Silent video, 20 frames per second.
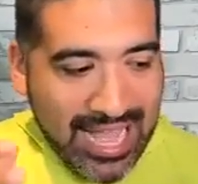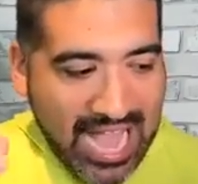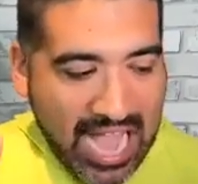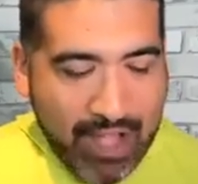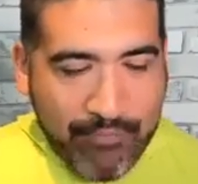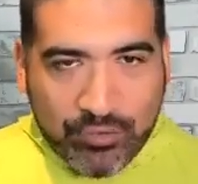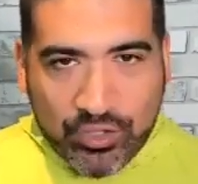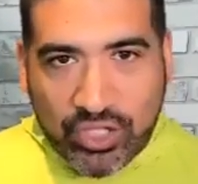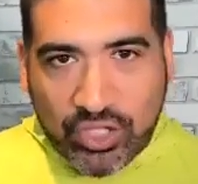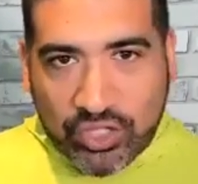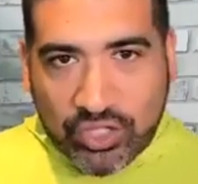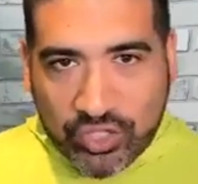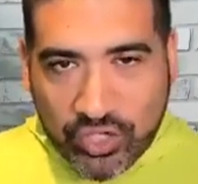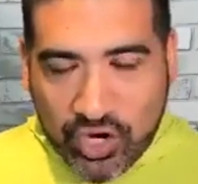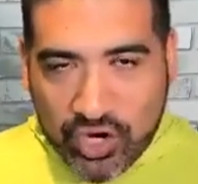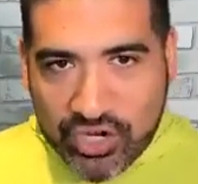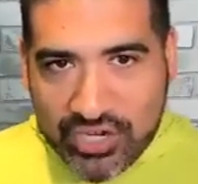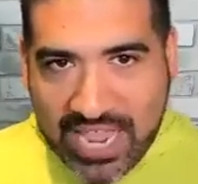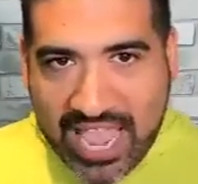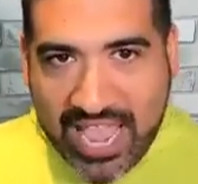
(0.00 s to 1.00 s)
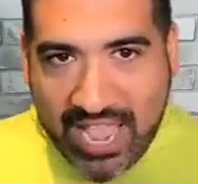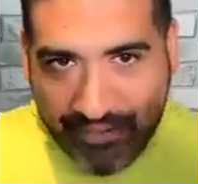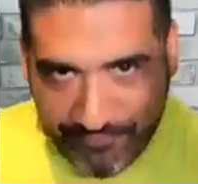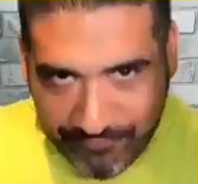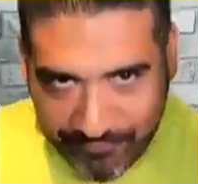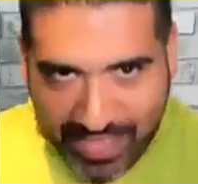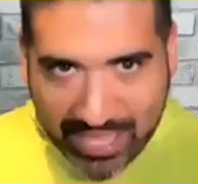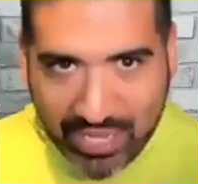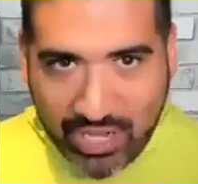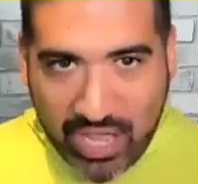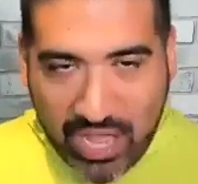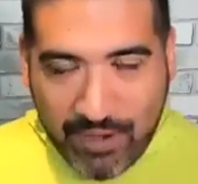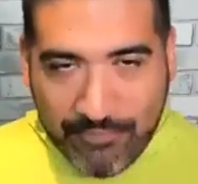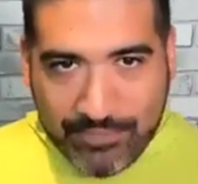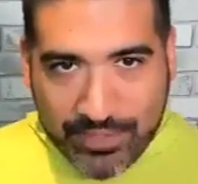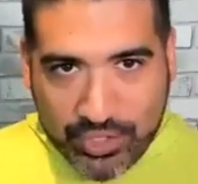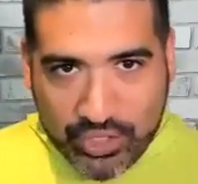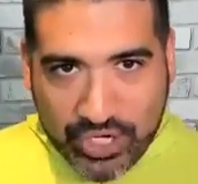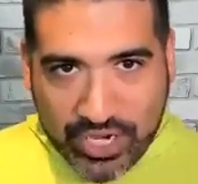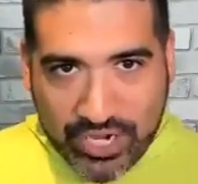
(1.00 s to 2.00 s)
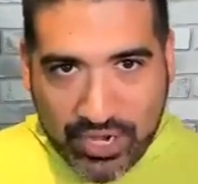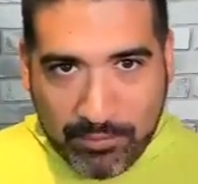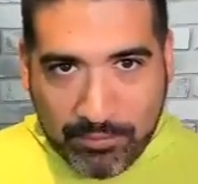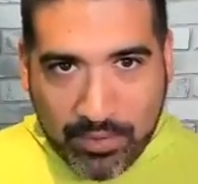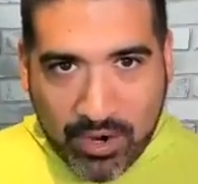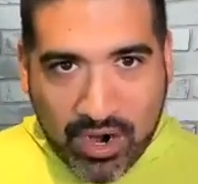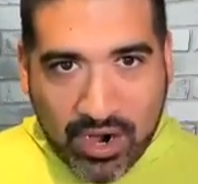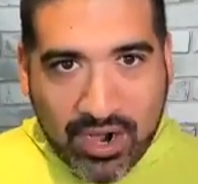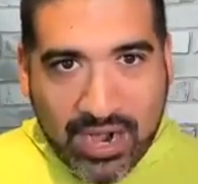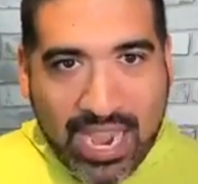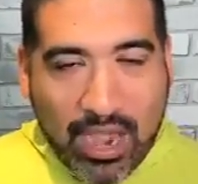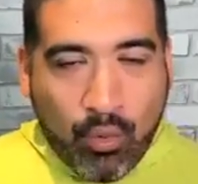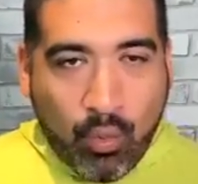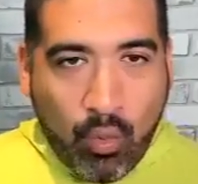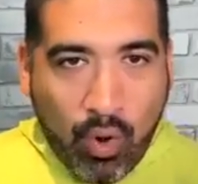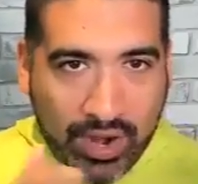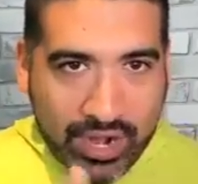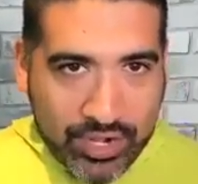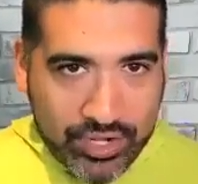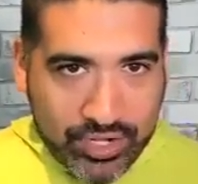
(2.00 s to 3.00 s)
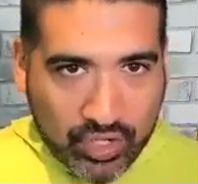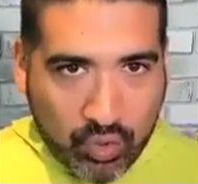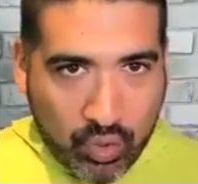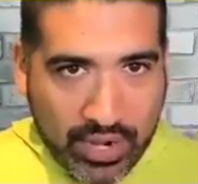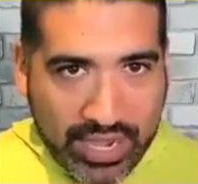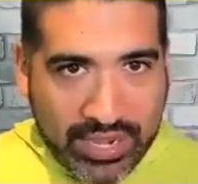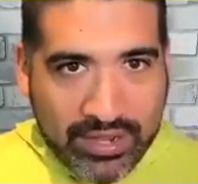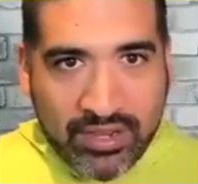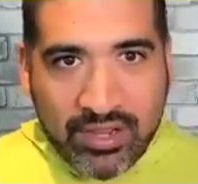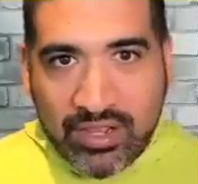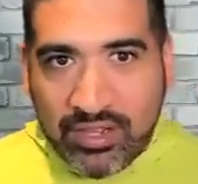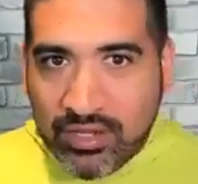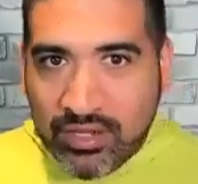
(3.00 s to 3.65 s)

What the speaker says: After the 3rd day, I fell off the chin-up bar. I wanted to quit.